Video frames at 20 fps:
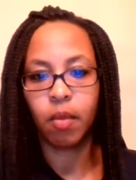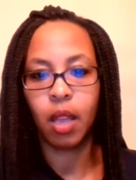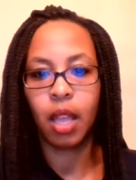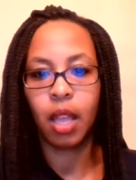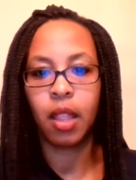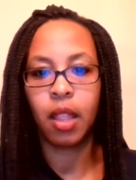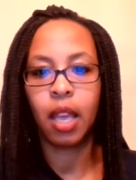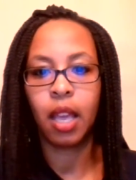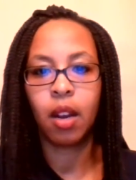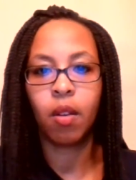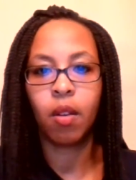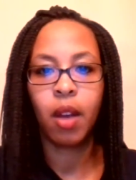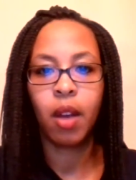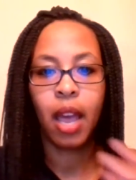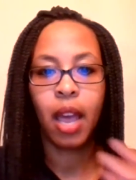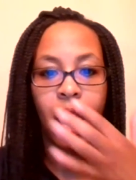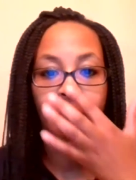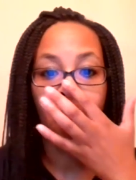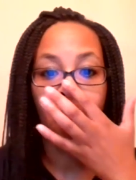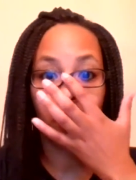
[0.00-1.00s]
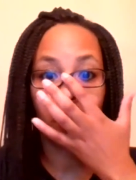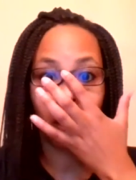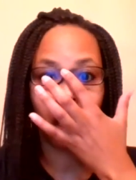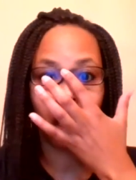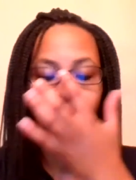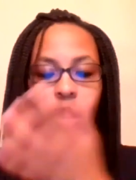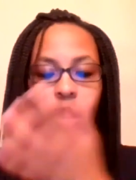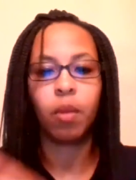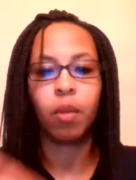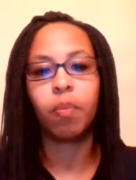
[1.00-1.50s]
and they don't have
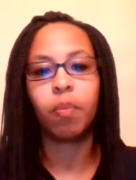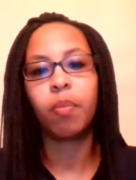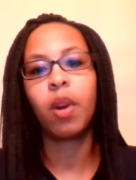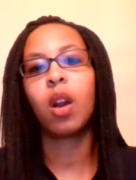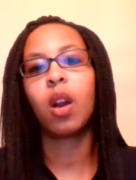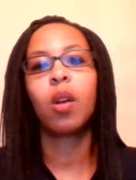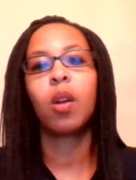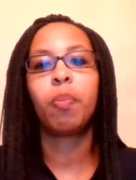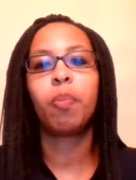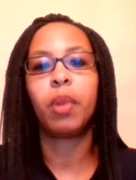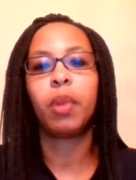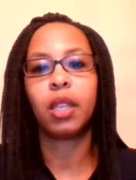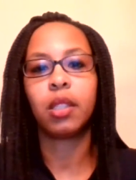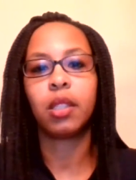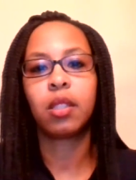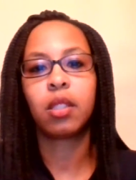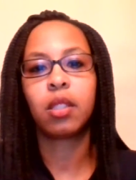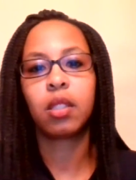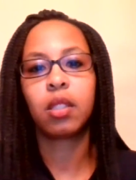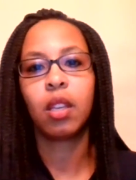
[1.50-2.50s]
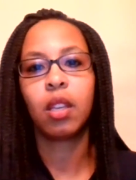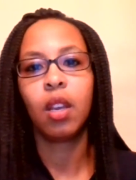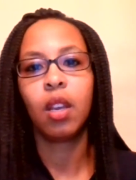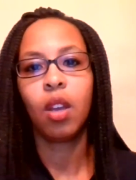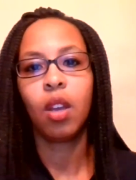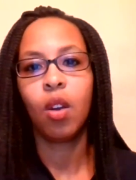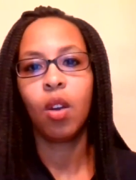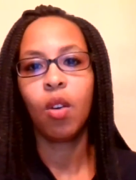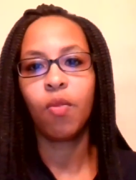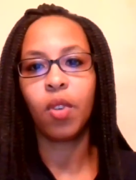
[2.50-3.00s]
any purpose
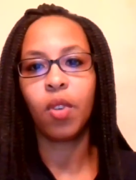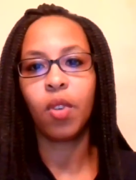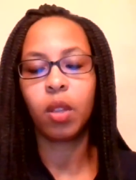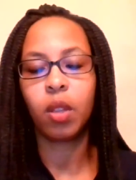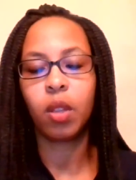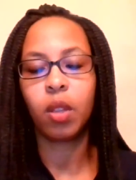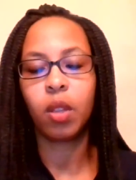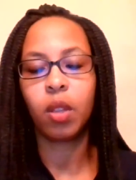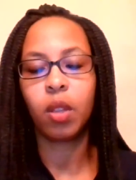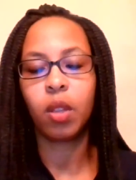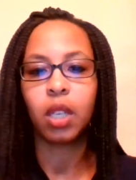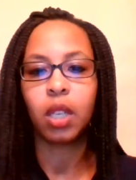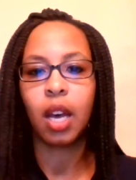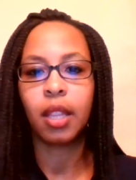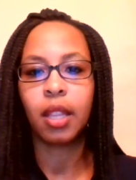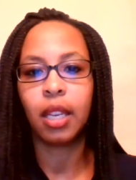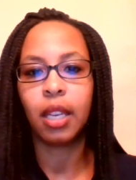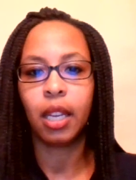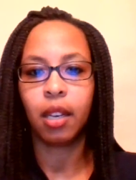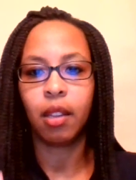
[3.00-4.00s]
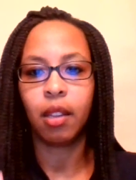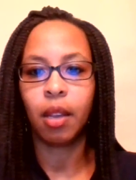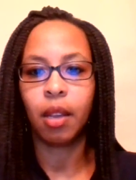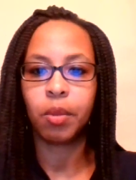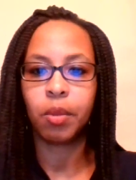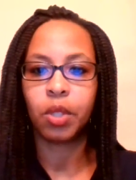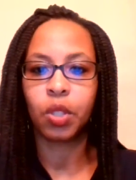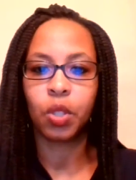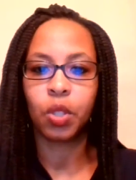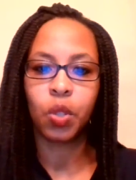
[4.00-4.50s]
for the book other than there
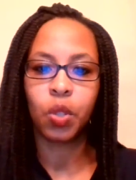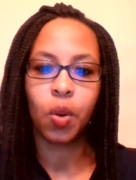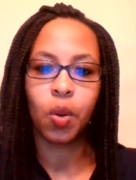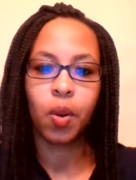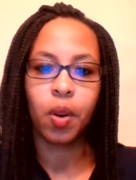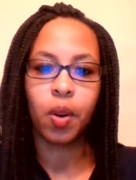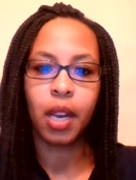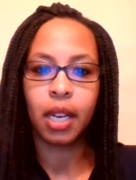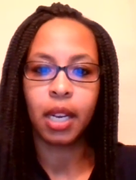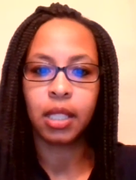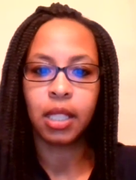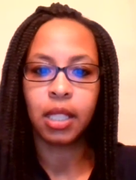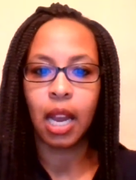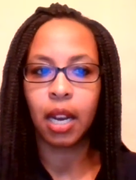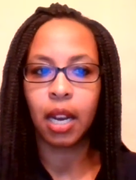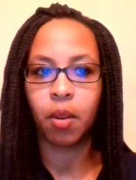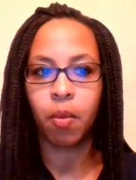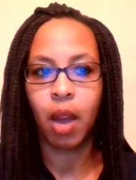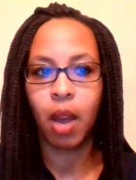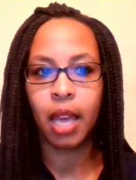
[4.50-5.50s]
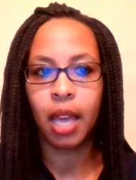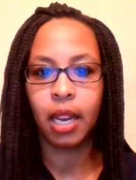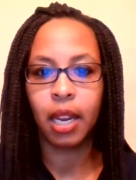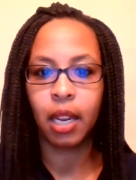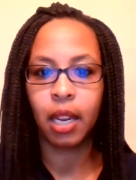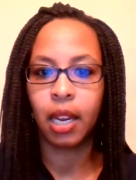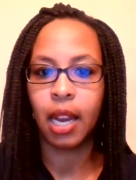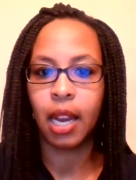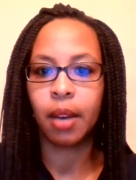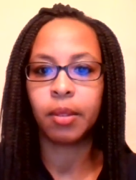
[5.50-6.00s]
was a story, I decided to write it,
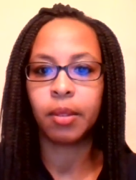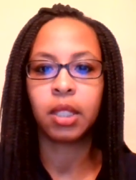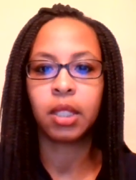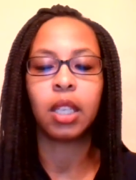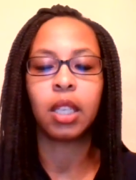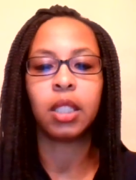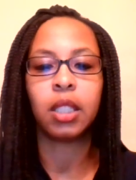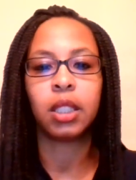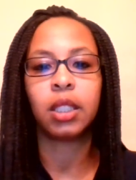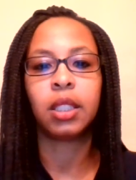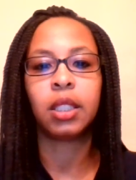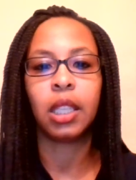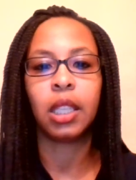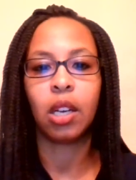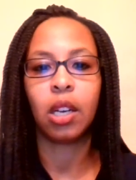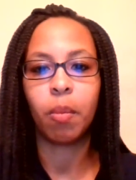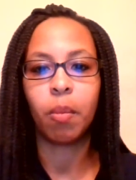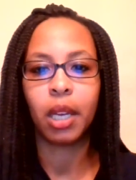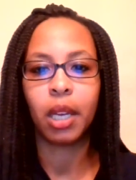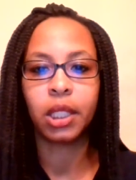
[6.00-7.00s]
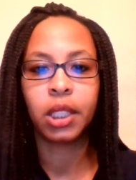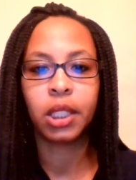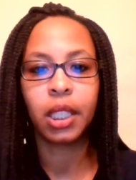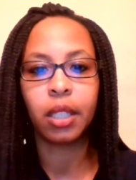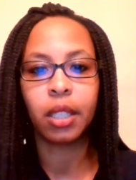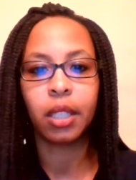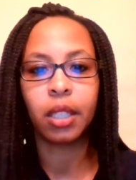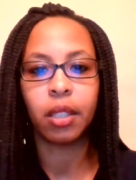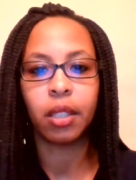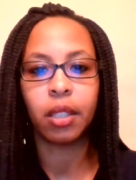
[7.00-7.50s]
and now it's going to just sit on my
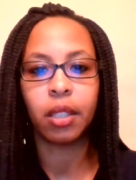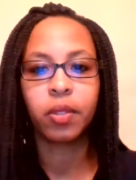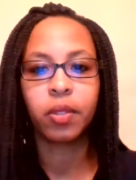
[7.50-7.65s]
shelf.